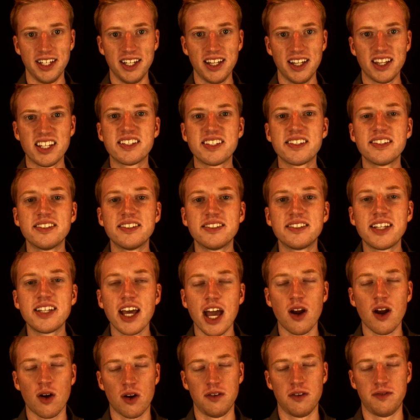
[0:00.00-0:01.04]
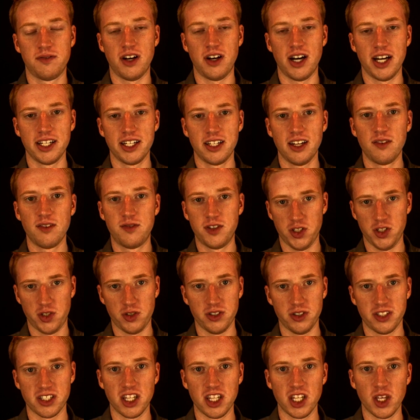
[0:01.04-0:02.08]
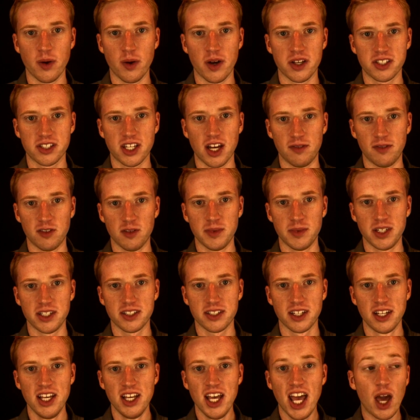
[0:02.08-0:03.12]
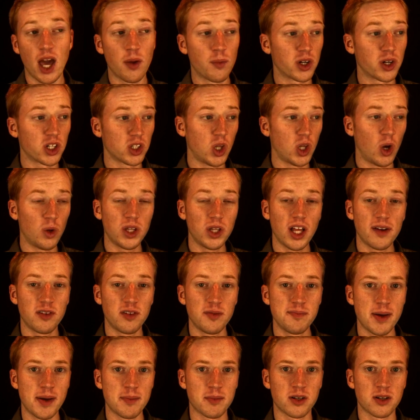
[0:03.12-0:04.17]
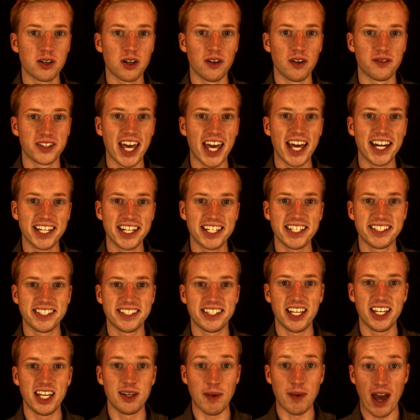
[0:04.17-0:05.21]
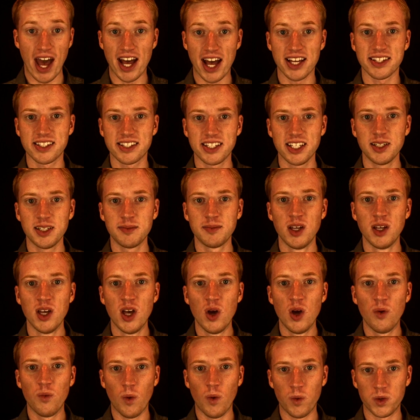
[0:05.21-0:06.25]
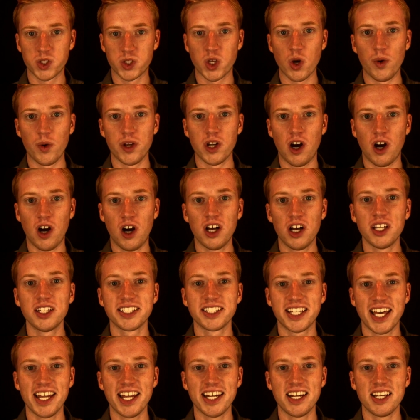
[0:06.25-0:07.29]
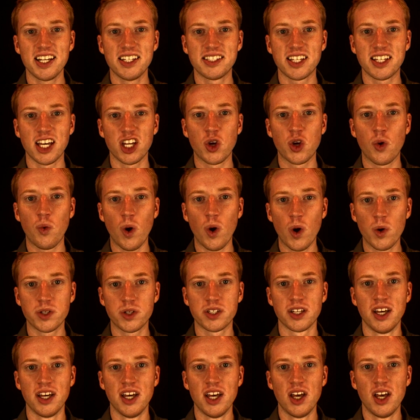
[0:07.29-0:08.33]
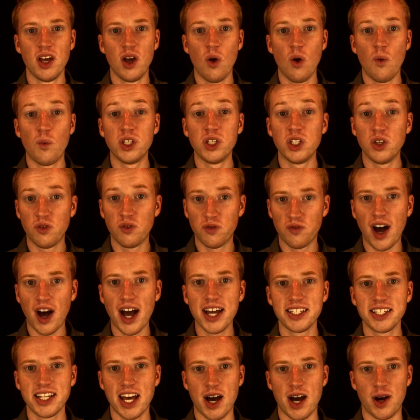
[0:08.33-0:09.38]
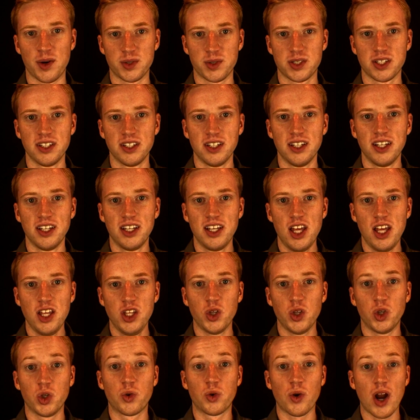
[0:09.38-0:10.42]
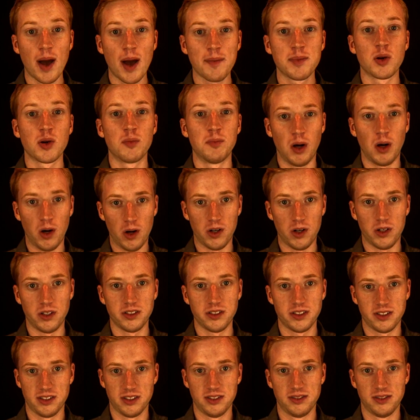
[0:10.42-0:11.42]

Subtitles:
This terrified officials in the US government, and when a low-level member of Kennedy's team asked him what was going on, Kennedy said, quote, "When you find out, you'll grab your balls."